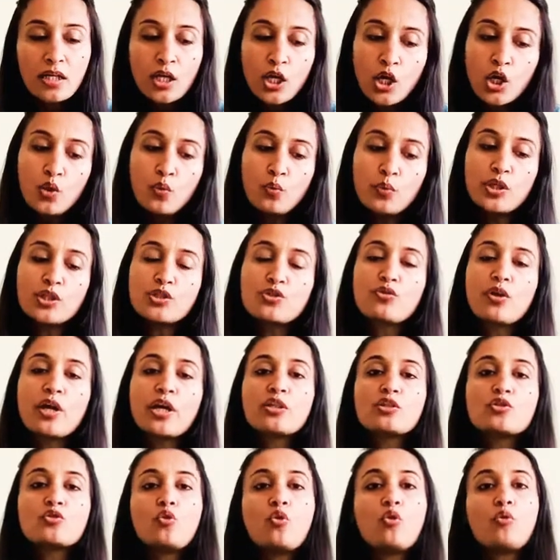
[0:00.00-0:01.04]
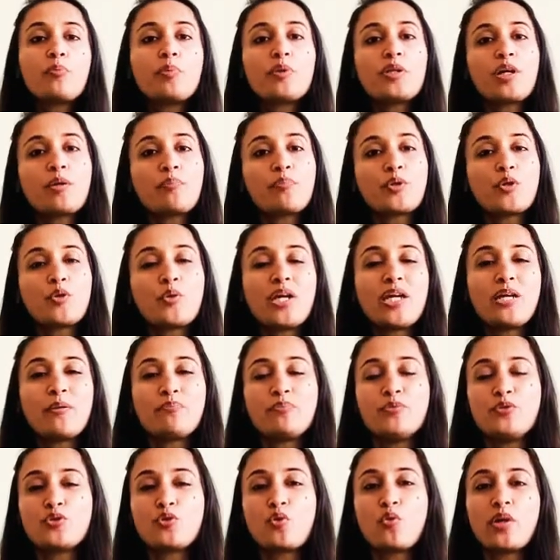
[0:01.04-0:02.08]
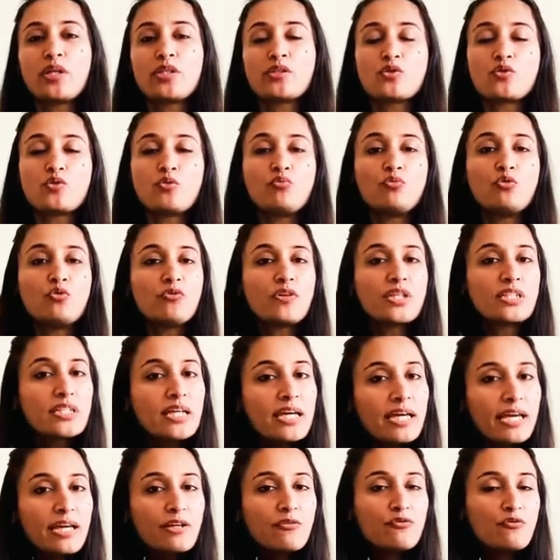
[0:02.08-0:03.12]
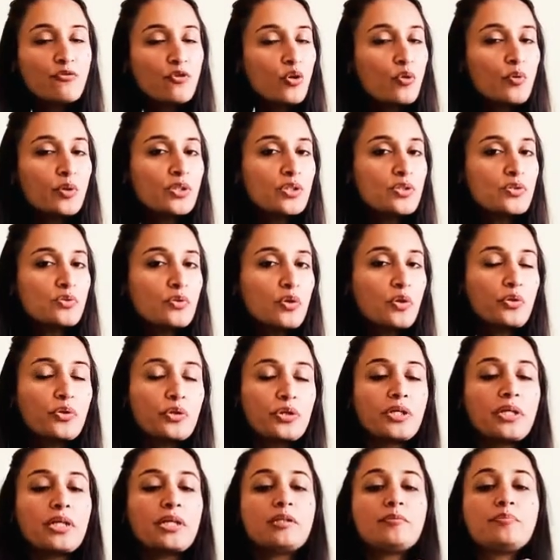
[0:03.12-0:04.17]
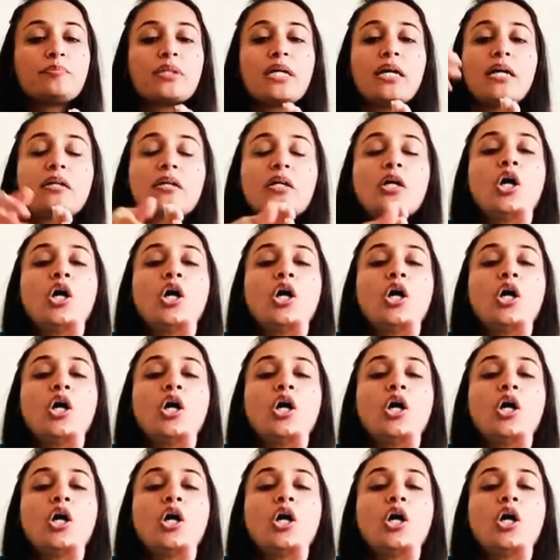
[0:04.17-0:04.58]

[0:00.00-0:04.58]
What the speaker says: We're trying to open up your hip joint. So moving the head forward is not going to help that.